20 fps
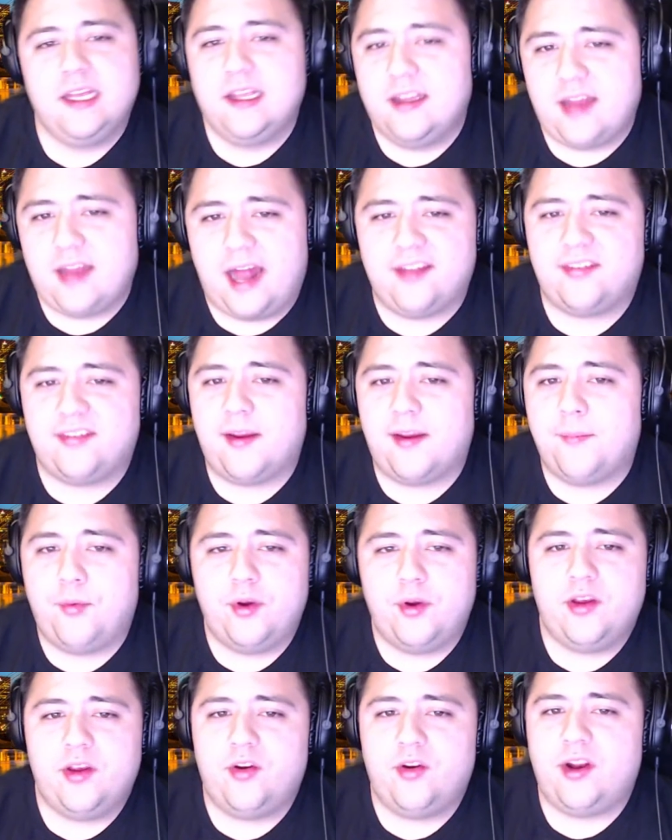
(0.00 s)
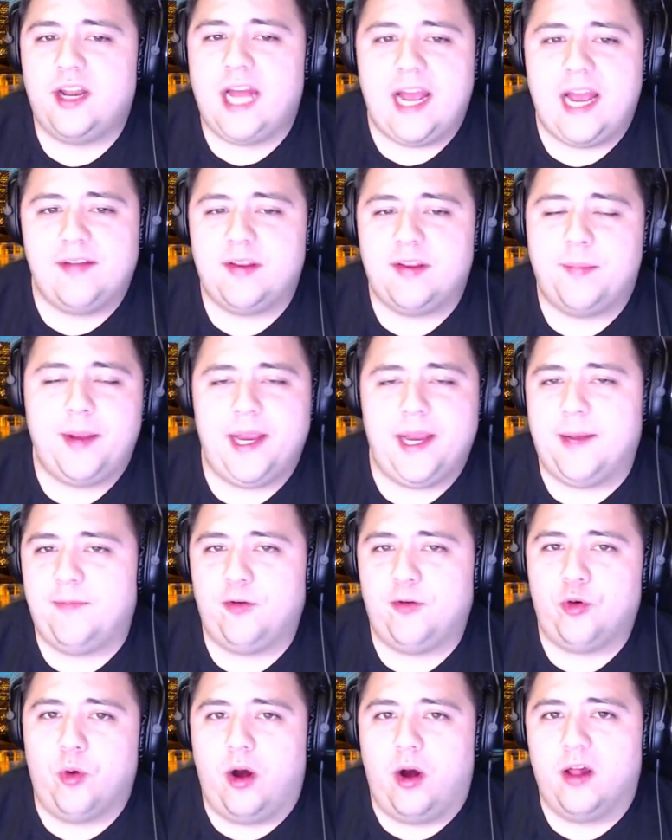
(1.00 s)
at some point you're going to have to pay it
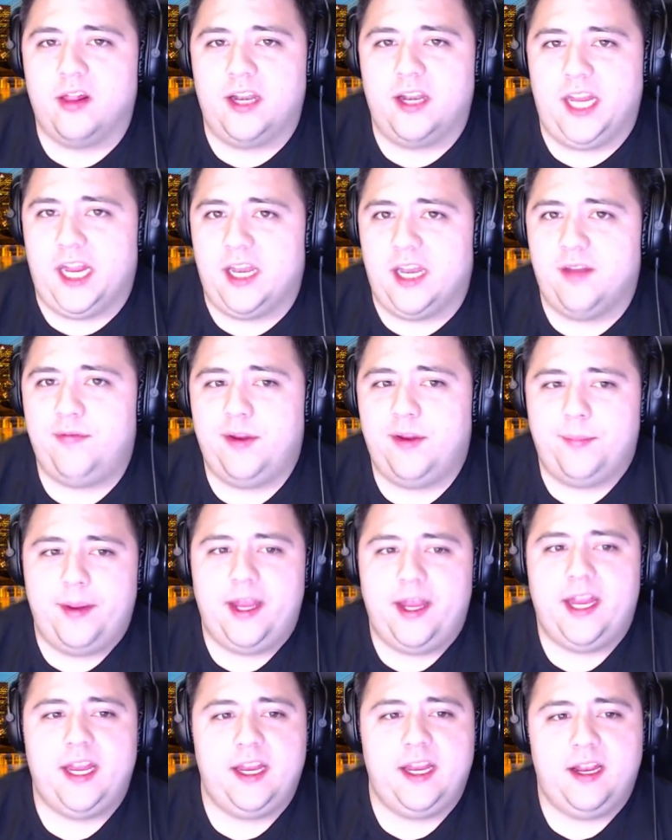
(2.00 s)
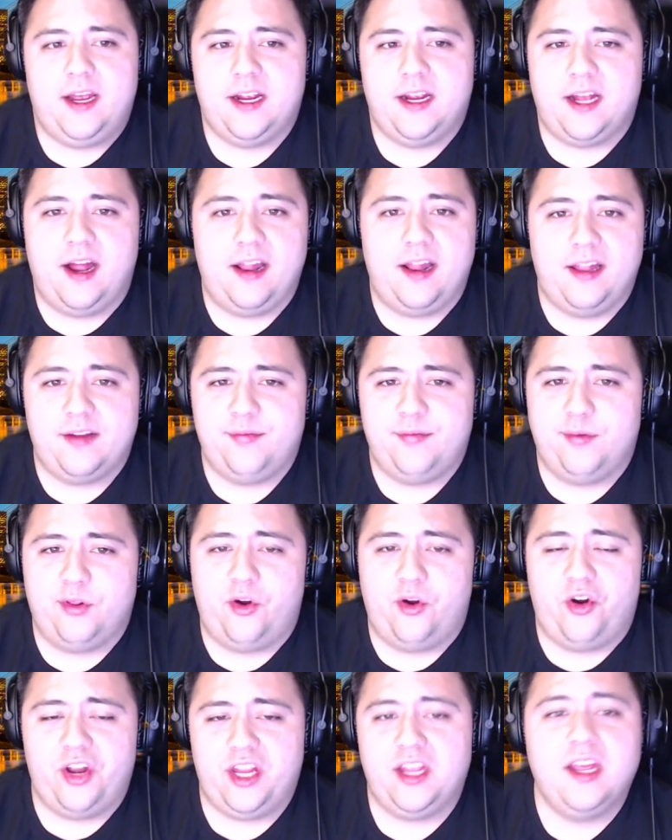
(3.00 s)
for quality. And if you pay a guy like
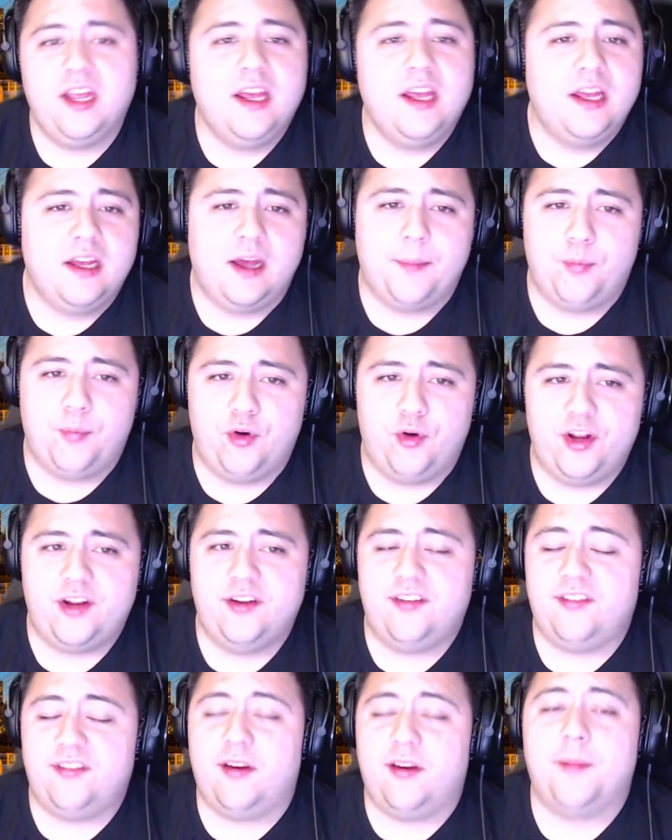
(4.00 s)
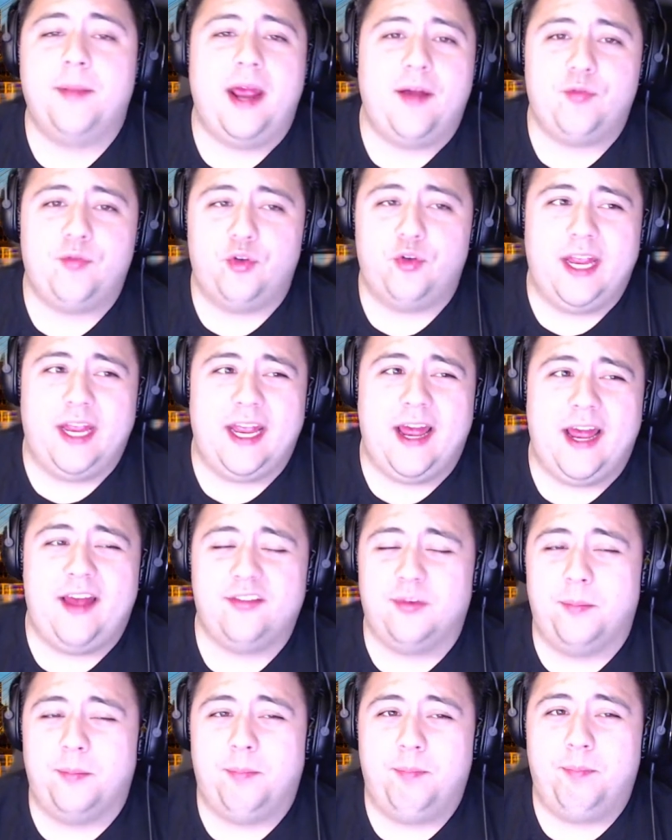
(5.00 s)
Vilardi a pretty good sum after he
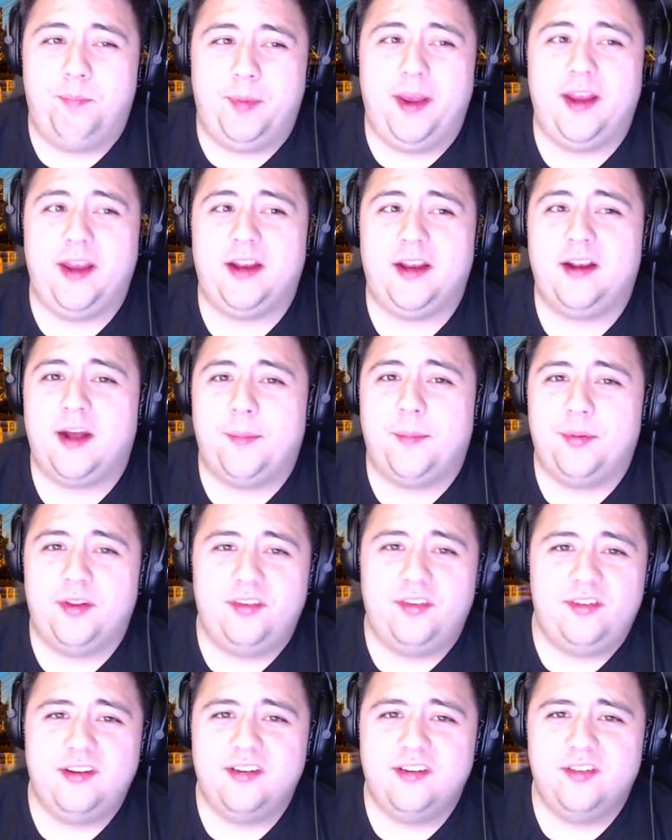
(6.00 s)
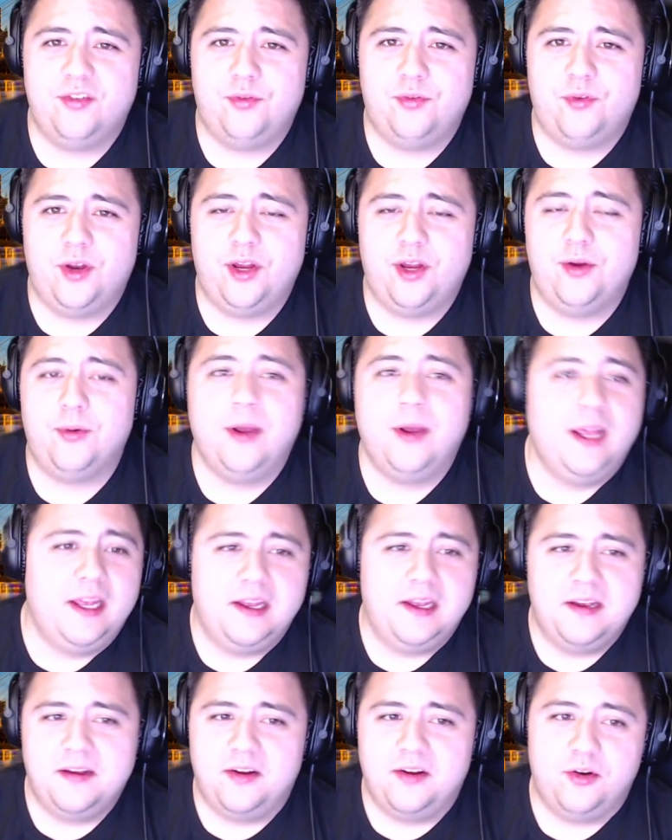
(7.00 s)
has a big couple of seasons for you,
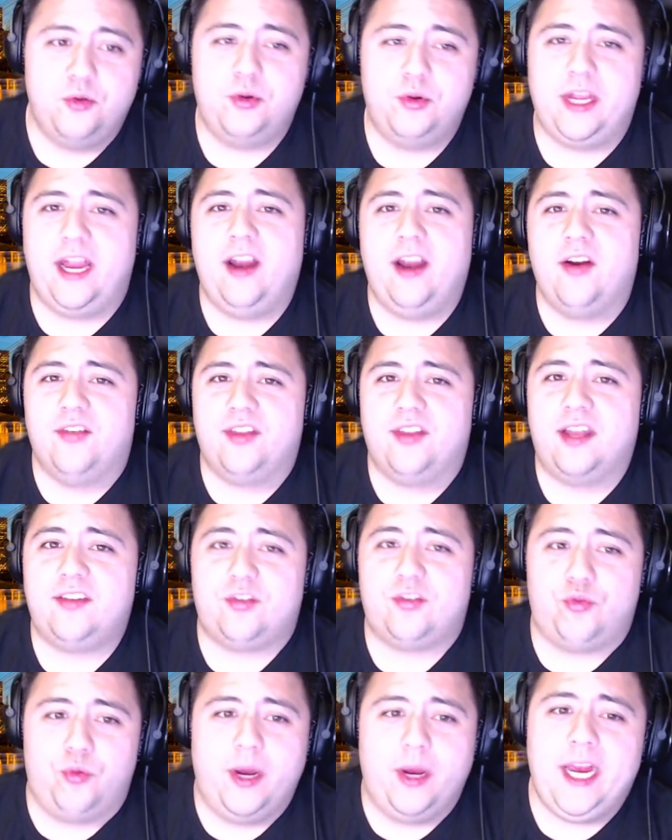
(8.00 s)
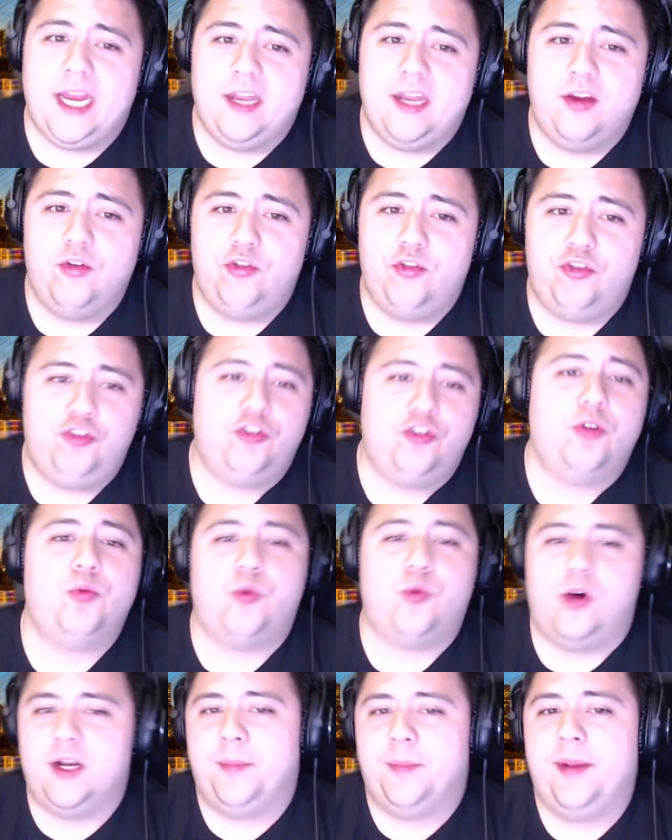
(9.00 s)
who cares? That's great. You should
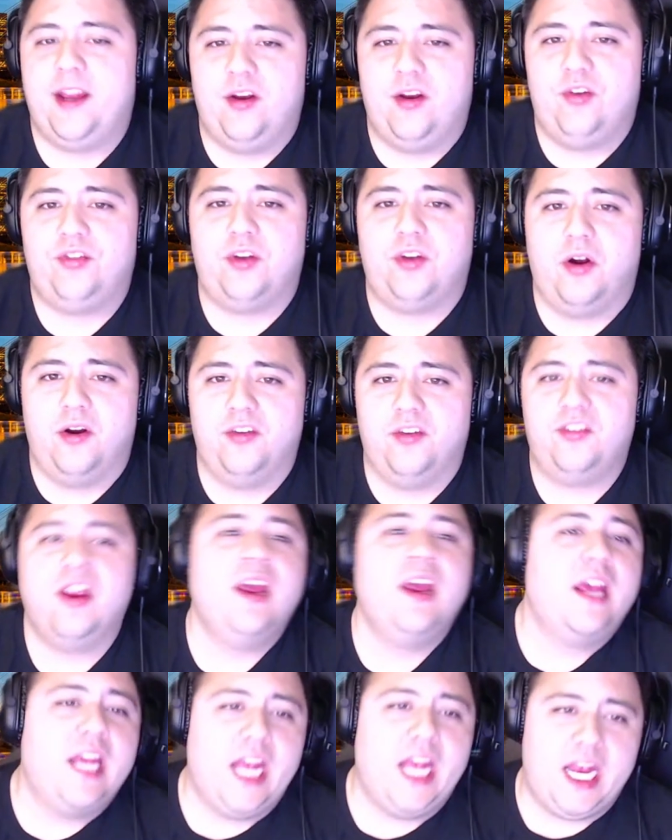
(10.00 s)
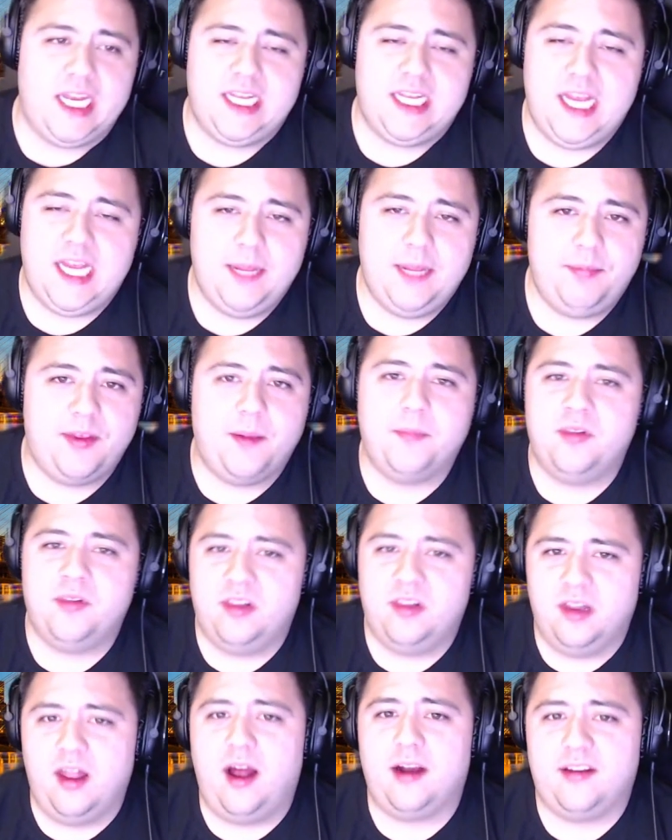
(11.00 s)
want to pay your stars and keep them
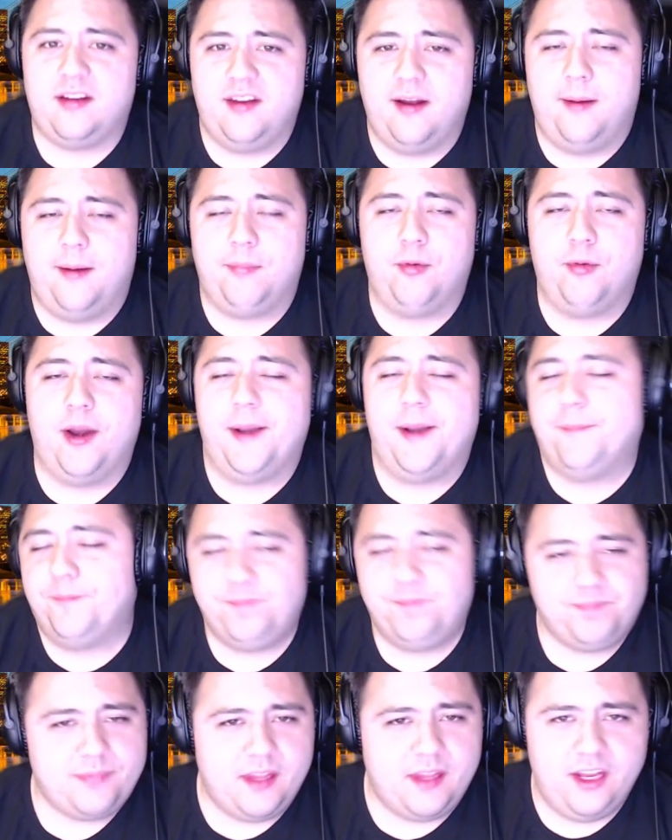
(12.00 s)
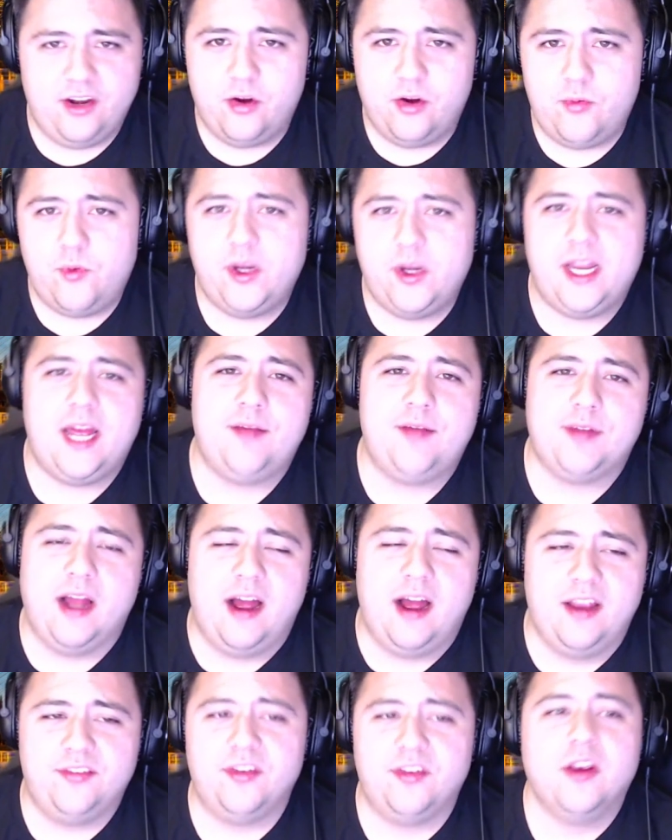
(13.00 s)
locked up, right? You don't want to have
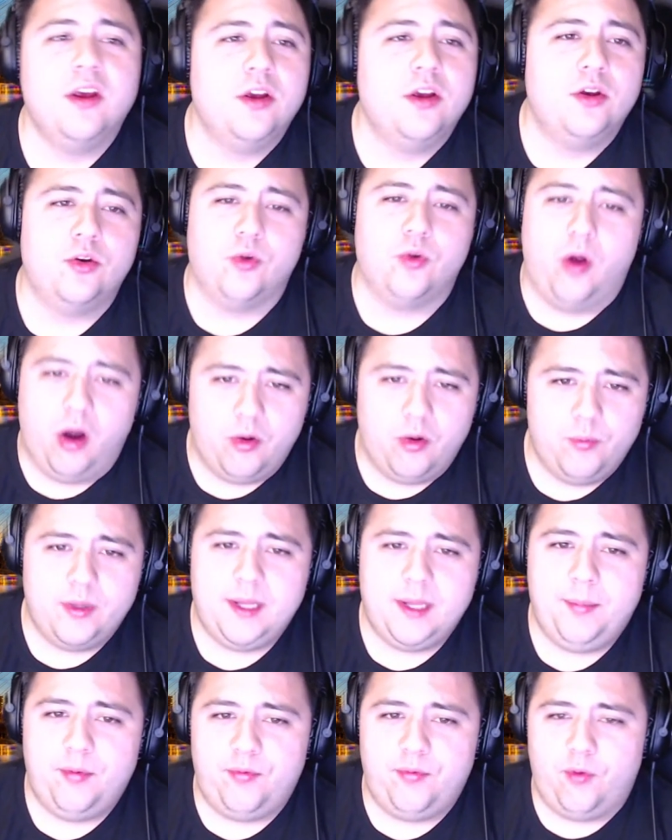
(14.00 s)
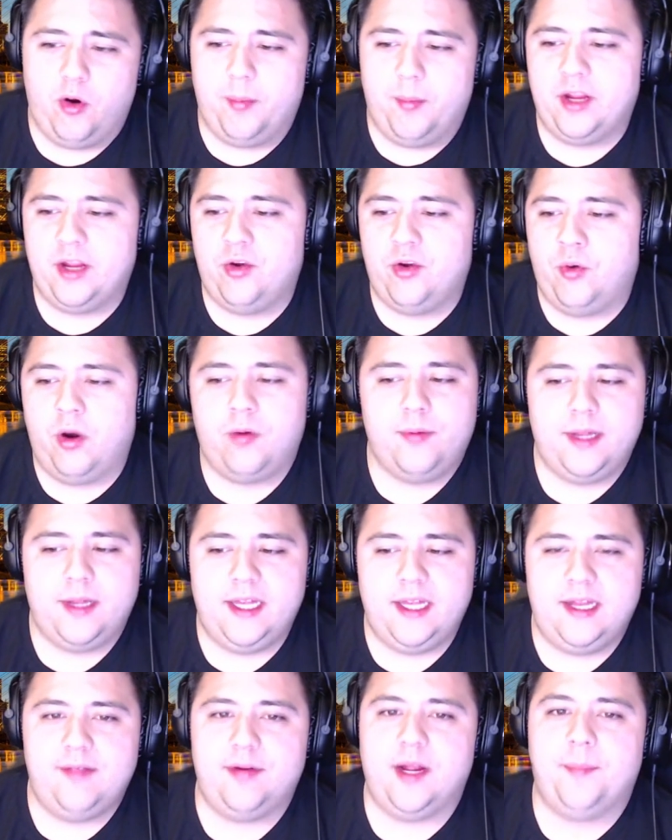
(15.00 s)
guys who aren't really performing, who aren't
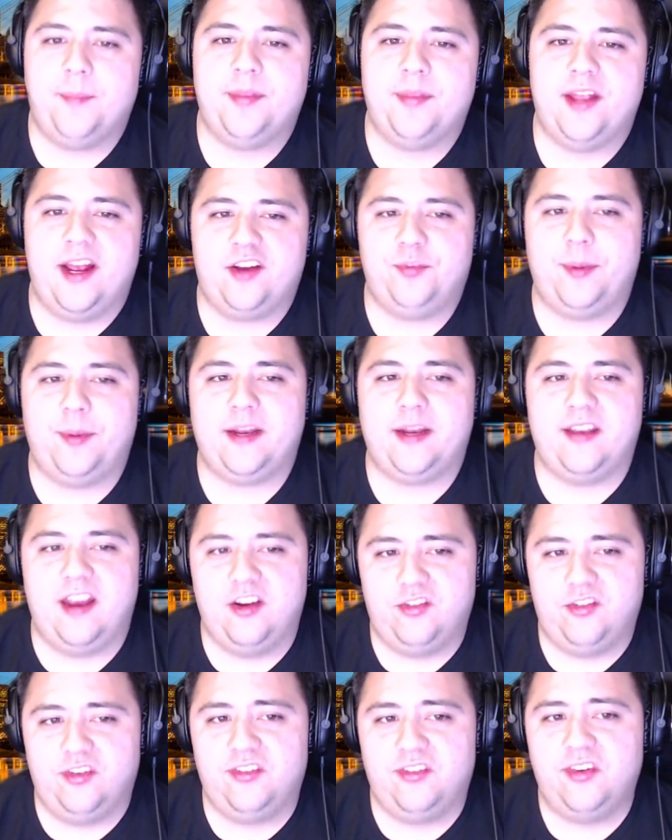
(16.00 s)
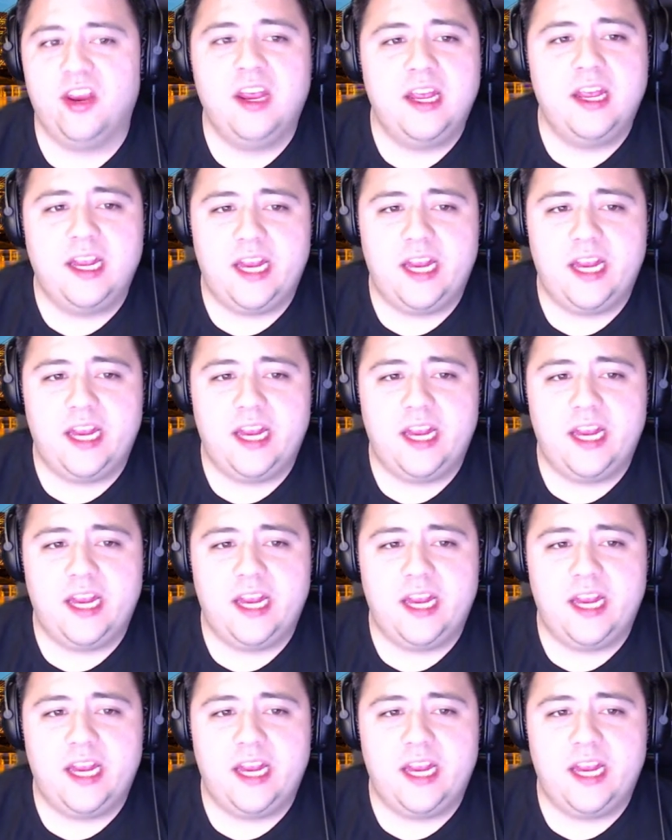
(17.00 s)
really living up to expectations.